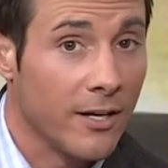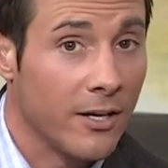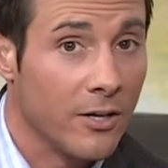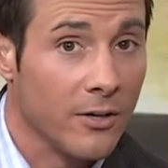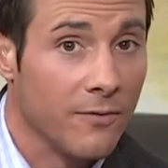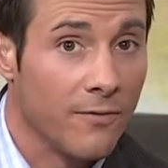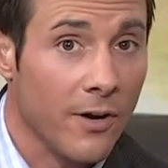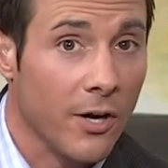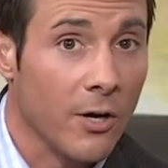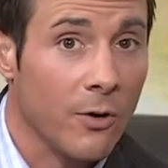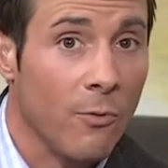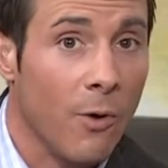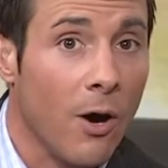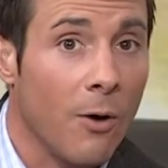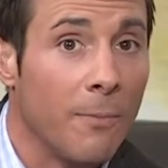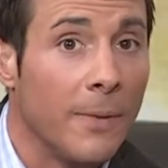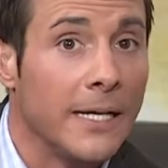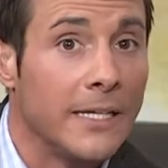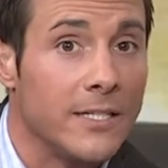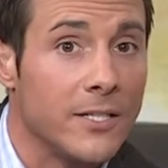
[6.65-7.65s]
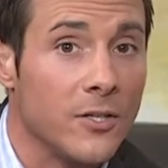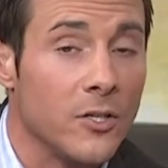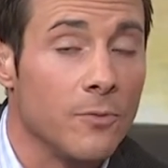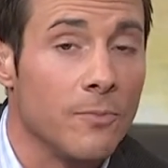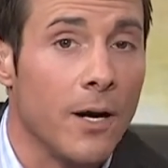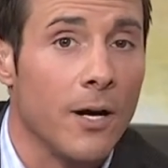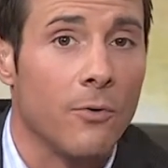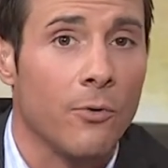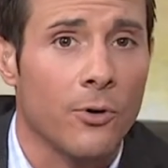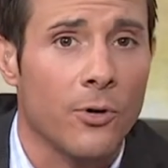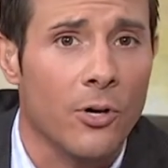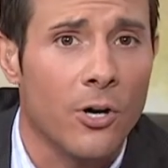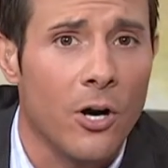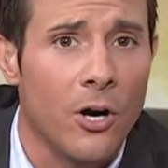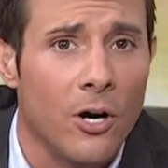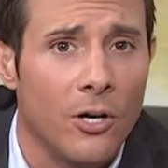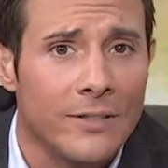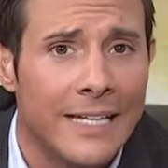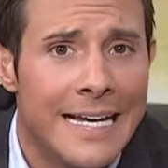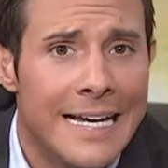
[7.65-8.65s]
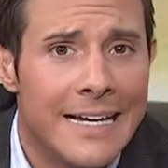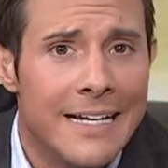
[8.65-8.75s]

they could very well be too by what are called